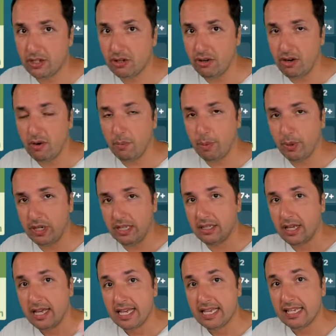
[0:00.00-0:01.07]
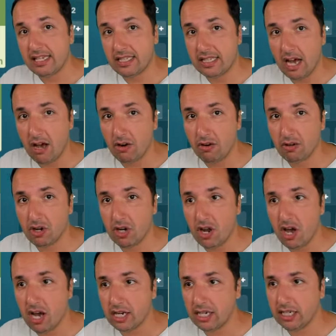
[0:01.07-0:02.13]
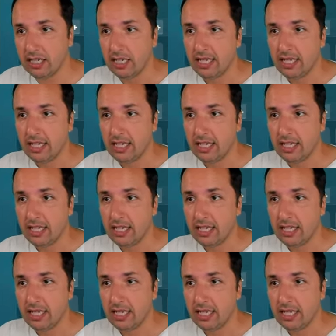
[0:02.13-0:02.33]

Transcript: Your opponent is down on clock.